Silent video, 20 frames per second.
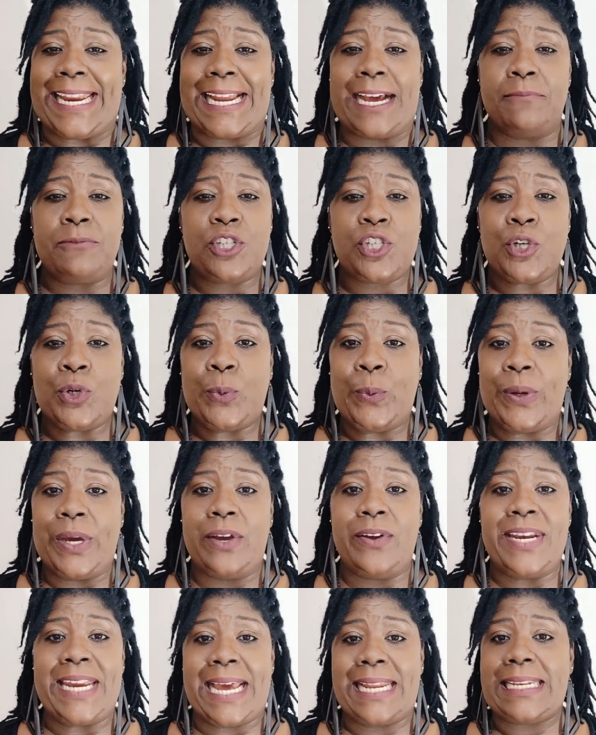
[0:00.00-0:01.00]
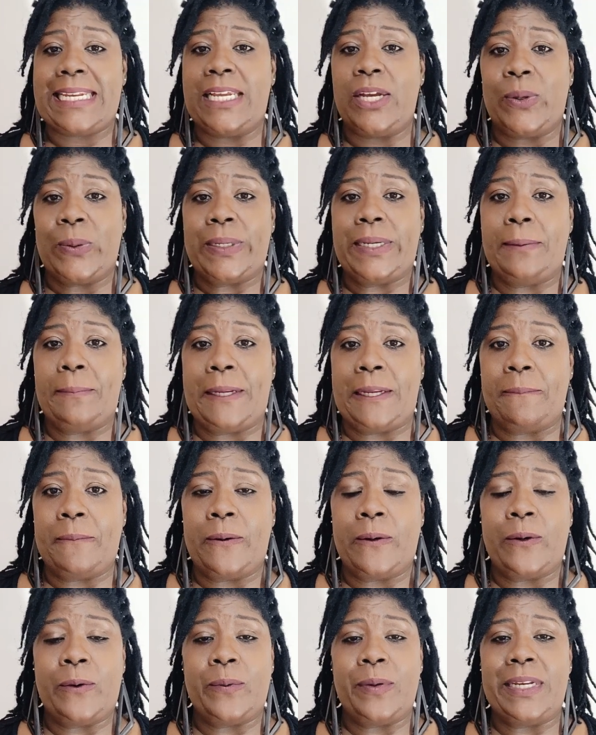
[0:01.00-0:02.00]
And I'm sure we're not the only
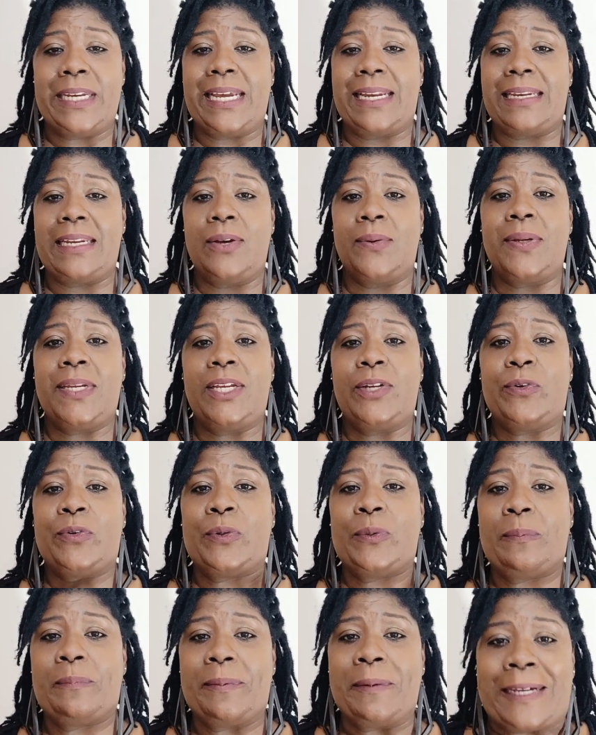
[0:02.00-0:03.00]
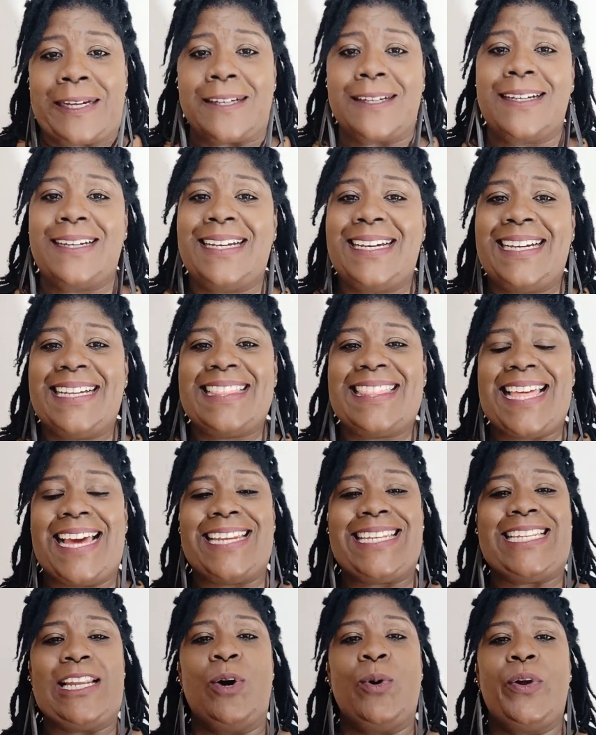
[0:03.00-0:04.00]
people. We're not the only group
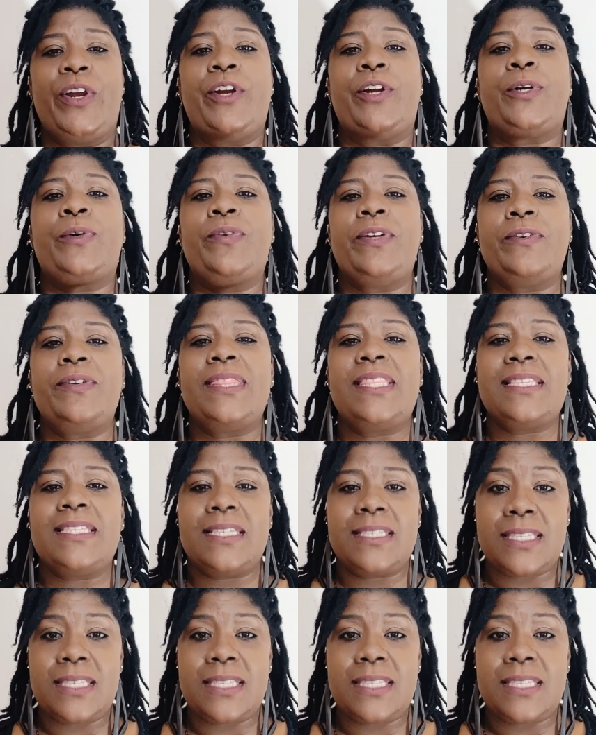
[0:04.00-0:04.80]
that don't agree with this.